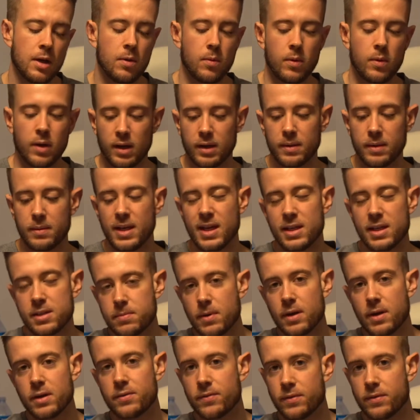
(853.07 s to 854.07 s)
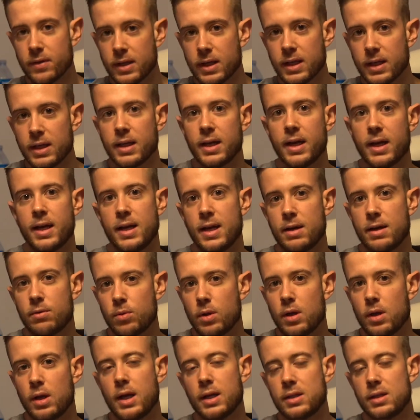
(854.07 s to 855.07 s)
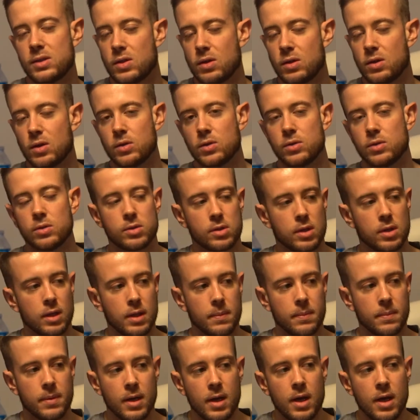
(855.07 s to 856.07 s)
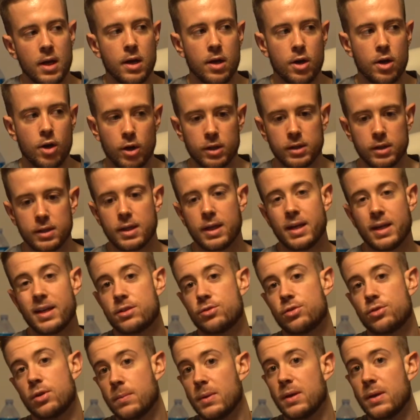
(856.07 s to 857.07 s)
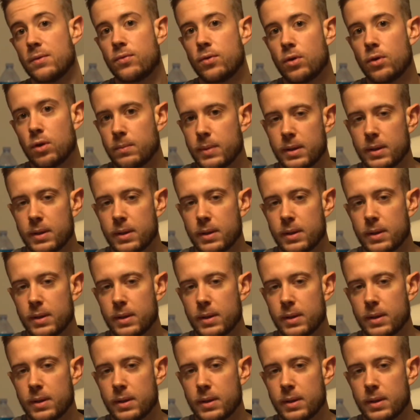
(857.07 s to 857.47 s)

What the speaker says: well, it's very filling, and I really like to go to sleep not extremely full,